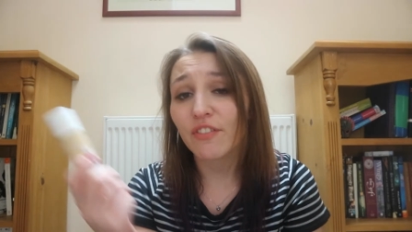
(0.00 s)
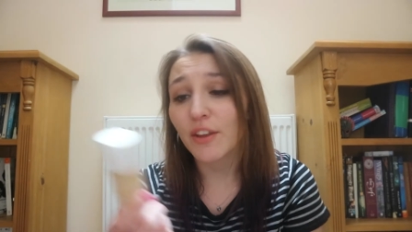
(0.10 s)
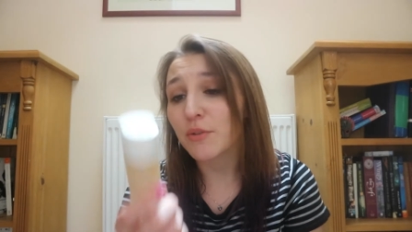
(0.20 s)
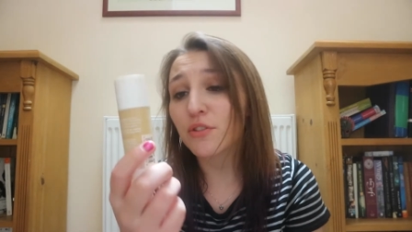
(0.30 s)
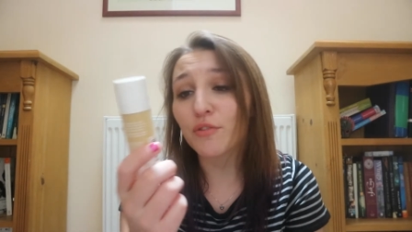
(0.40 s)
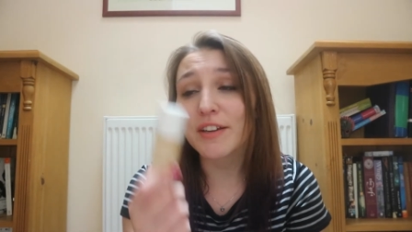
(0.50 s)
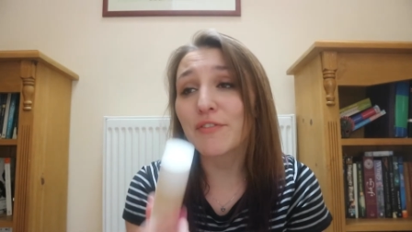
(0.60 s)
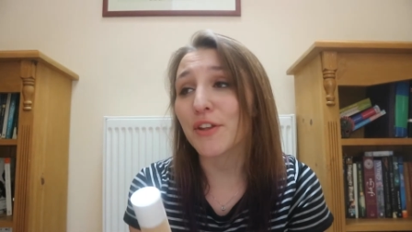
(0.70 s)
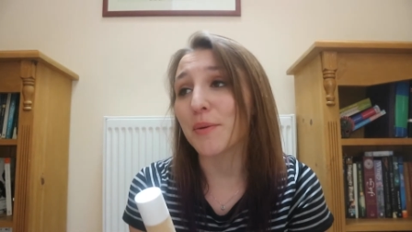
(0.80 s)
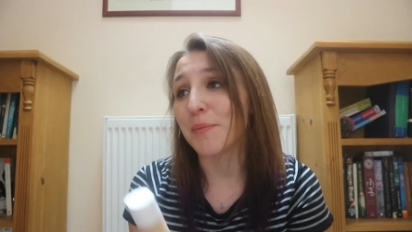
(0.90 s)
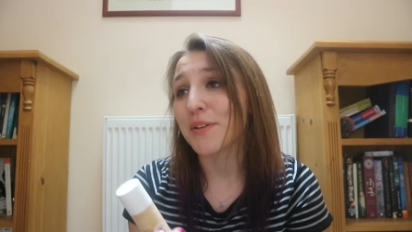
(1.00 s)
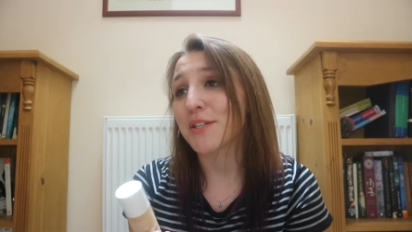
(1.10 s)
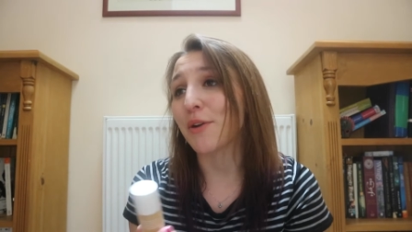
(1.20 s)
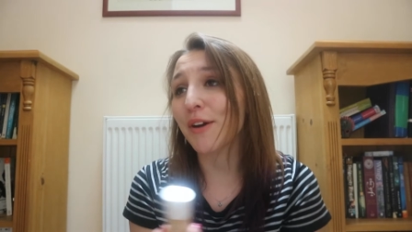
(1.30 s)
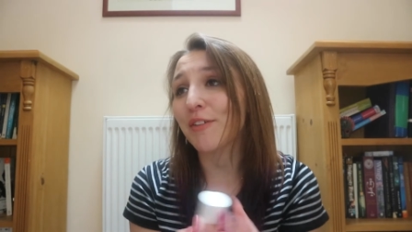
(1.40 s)
There was three of them,
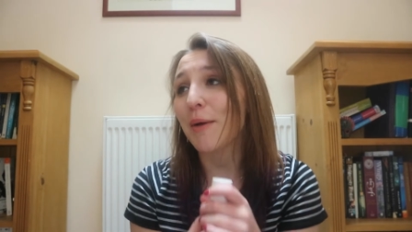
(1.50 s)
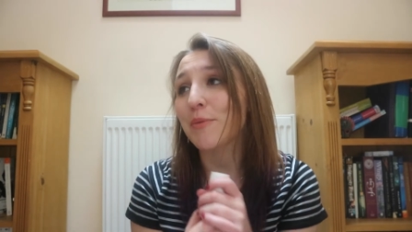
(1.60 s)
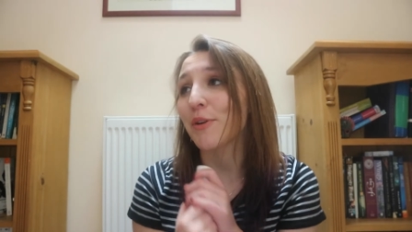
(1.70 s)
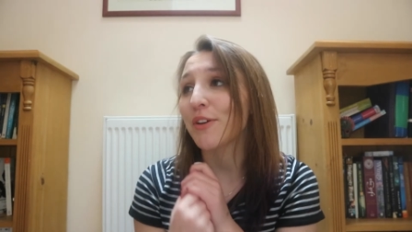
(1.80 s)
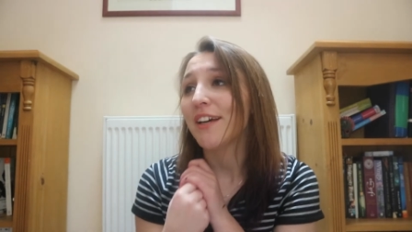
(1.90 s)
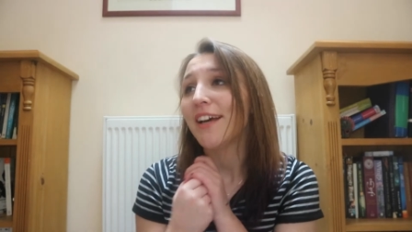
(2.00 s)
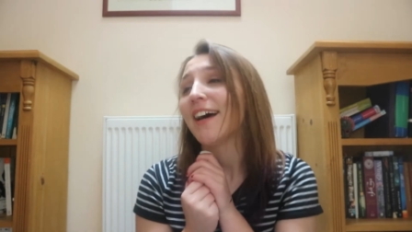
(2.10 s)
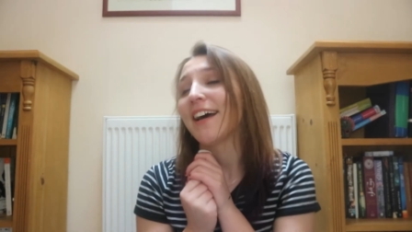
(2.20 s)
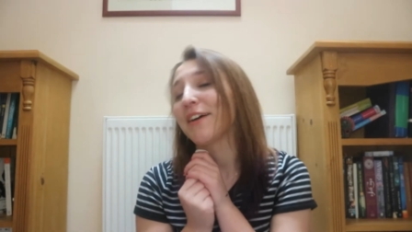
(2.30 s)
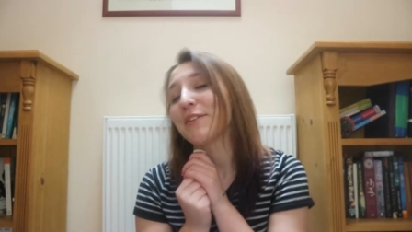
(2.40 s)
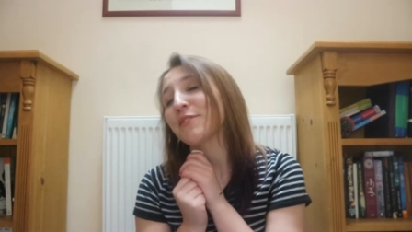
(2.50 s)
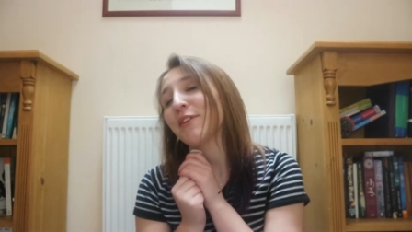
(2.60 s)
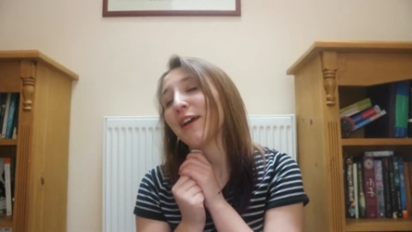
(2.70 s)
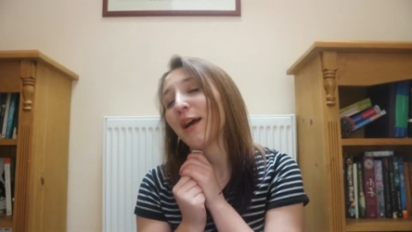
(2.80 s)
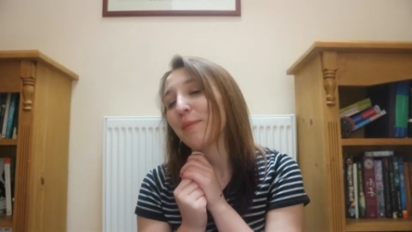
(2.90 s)
so I grabbed one and I was
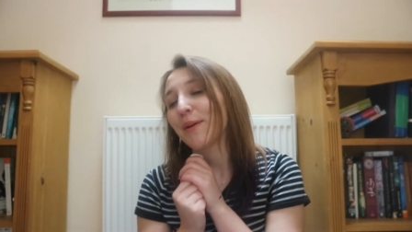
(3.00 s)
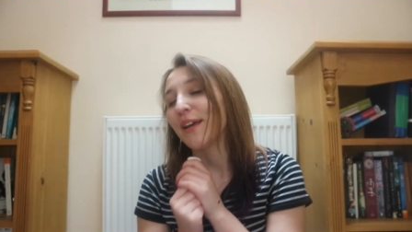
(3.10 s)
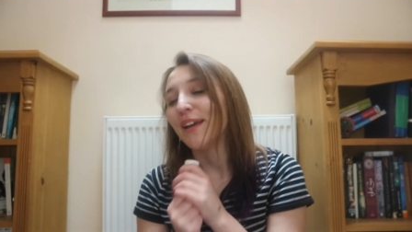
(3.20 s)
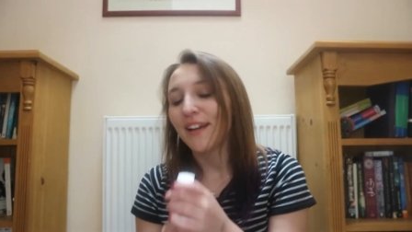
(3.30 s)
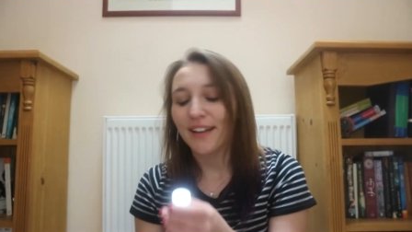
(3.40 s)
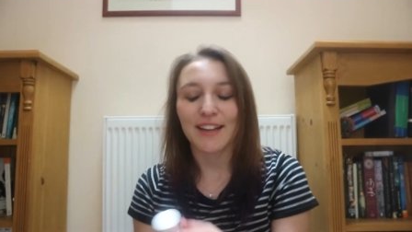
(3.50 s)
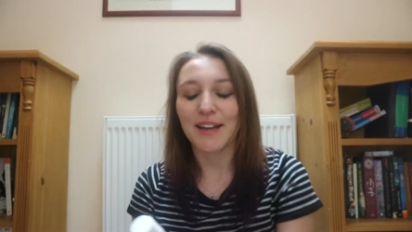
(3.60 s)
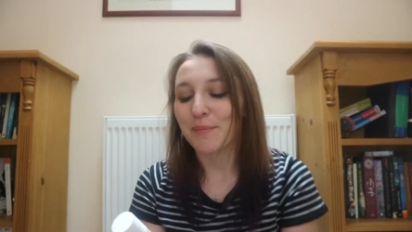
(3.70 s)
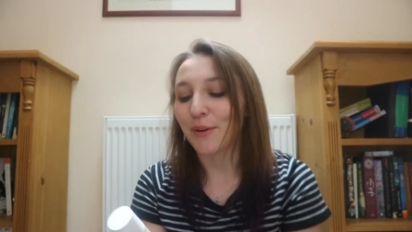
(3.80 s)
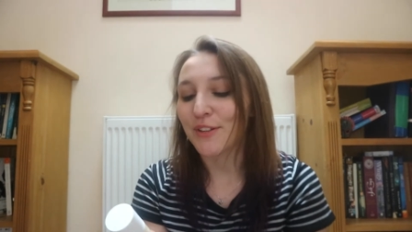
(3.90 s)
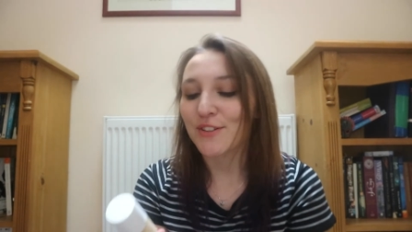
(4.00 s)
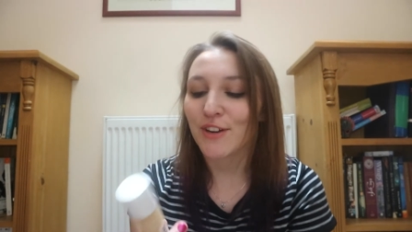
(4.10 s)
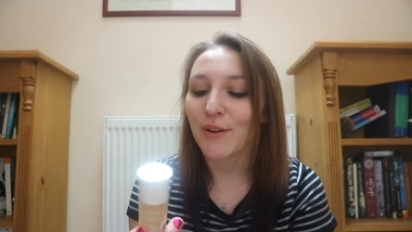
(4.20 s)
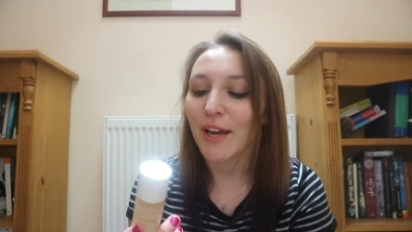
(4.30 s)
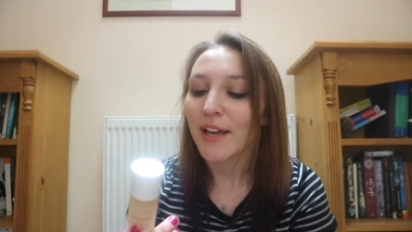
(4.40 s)
very happy and I bought it
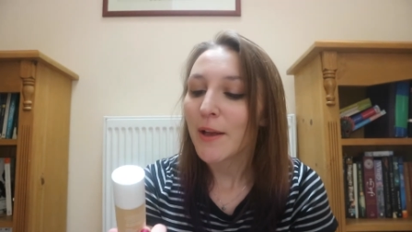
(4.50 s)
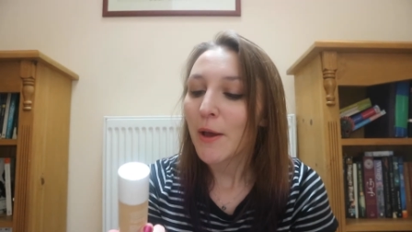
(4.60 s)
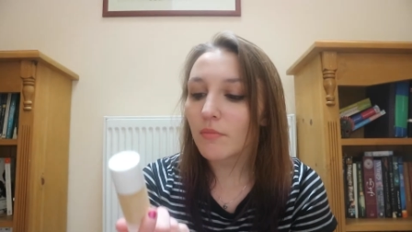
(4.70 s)
straight away.